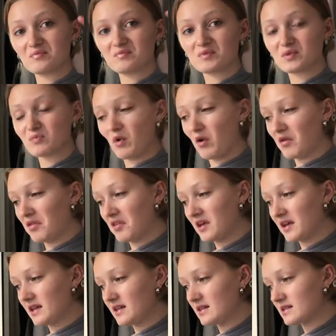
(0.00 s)
small
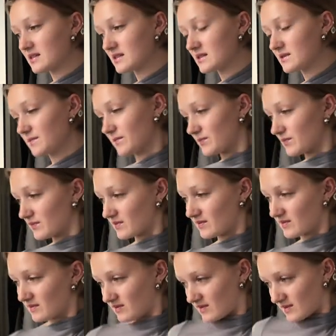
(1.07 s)
thingies.
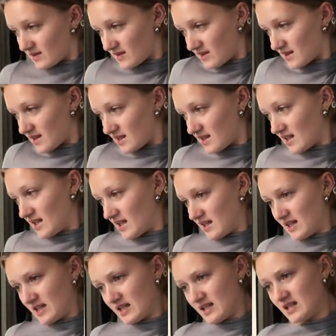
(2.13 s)
Then like